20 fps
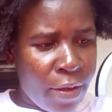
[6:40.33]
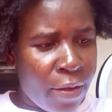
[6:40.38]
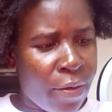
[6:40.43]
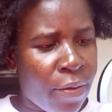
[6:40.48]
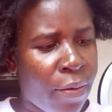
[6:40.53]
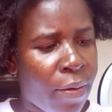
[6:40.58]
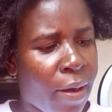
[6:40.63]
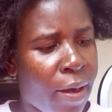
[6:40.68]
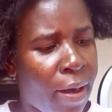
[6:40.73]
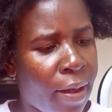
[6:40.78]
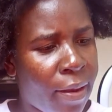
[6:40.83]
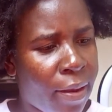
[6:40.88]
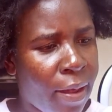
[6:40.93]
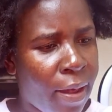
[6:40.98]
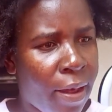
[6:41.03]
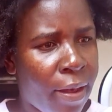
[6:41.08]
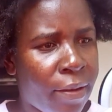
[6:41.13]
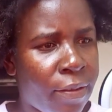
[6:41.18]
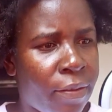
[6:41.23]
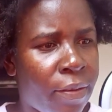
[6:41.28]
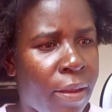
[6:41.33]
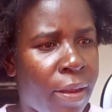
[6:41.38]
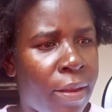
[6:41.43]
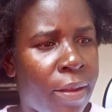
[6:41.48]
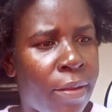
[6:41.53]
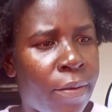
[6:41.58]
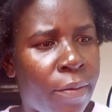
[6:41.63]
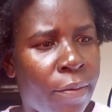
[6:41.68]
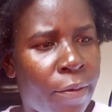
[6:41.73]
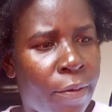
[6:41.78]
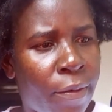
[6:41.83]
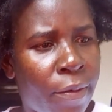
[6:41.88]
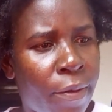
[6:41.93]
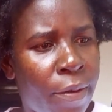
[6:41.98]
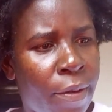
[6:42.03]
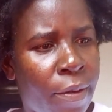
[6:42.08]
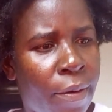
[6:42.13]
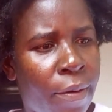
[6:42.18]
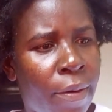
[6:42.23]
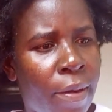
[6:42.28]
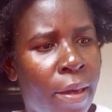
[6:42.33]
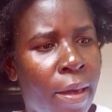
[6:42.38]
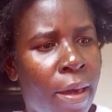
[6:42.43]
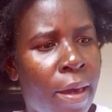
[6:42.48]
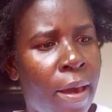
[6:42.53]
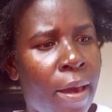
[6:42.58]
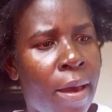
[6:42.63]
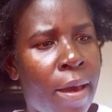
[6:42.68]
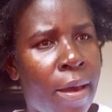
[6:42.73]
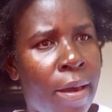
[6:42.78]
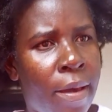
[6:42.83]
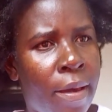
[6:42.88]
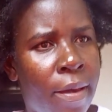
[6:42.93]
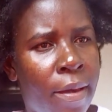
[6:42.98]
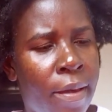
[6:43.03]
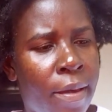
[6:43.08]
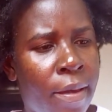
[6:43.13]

You can actually grow your hair